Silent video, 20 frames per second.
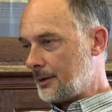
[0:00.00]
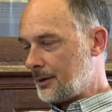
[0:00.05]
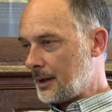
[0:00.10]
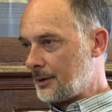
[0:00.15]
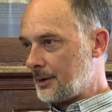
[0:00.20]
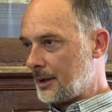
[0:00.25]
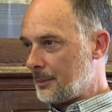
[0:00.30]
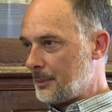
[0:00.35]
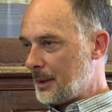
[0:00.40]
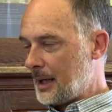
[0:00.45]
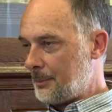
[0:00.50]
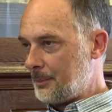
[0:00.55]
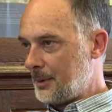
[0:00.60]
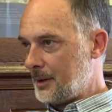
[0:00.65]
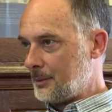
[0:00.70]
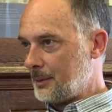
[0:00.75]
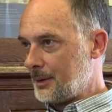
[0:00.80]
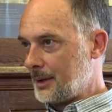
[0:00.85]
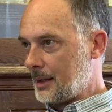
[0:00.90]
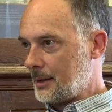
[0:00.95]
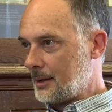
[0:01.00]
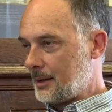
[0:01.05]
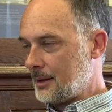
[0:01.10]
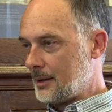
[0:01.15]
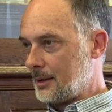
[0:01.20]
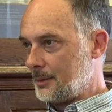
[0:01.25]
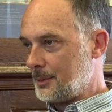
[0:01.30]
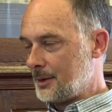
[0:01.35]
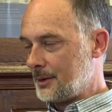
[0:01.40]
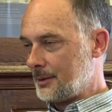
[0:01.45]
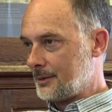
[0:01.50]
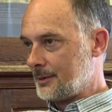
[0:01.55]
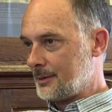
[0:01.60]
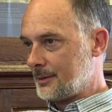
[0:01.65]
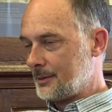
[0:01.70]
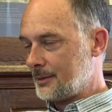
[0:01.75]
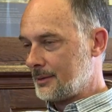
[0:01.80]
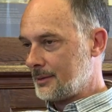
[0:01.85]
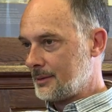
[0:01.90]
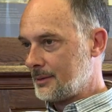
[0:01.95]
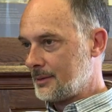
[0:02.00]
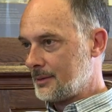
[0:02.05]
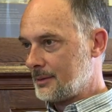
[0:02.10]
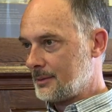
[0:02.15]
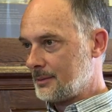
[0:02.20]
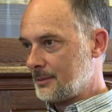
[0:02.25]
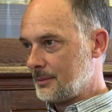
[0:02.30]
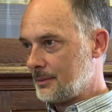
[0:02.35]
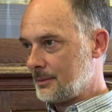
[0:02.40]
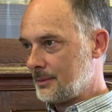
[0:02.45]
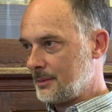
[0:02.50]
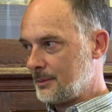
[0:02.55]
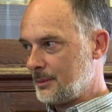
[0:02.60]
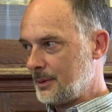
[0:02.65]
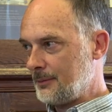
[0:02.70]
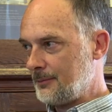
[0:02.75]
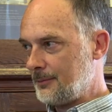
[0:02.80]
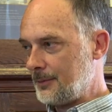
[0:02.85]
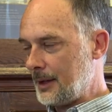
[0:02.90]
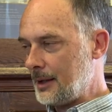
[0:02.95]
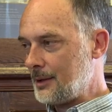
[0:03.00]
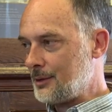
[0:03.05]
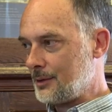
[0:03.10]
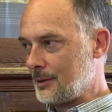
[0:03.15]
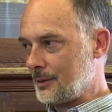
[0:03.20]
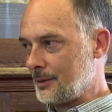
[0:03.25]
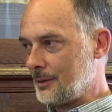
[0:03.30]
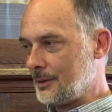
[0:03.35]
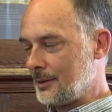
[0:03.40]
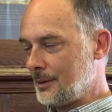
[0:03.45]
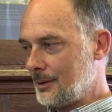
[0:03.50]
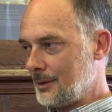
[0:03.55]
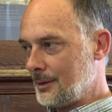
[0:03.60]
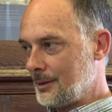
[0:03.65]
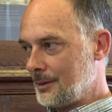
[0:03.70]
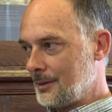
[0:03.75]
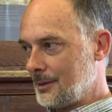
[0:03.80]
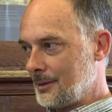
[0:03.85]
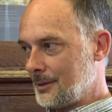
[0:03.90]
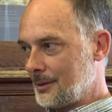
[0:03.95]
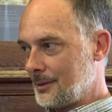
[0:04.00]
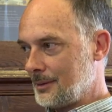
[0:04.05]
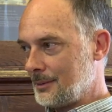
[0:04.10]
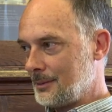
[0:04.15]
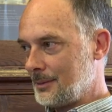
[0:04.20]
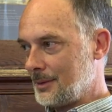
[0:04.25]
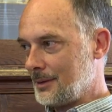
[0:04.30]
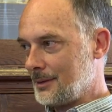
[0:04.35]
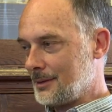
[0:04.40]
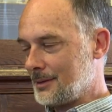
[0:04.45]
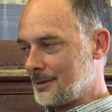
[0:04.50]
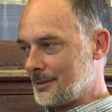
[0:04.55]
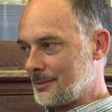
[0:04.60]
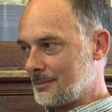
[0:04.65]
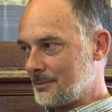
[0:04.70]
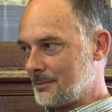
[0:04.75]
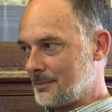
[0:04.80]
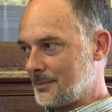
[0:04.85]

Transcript: I, th I think I'm happier with that argument with inflation, because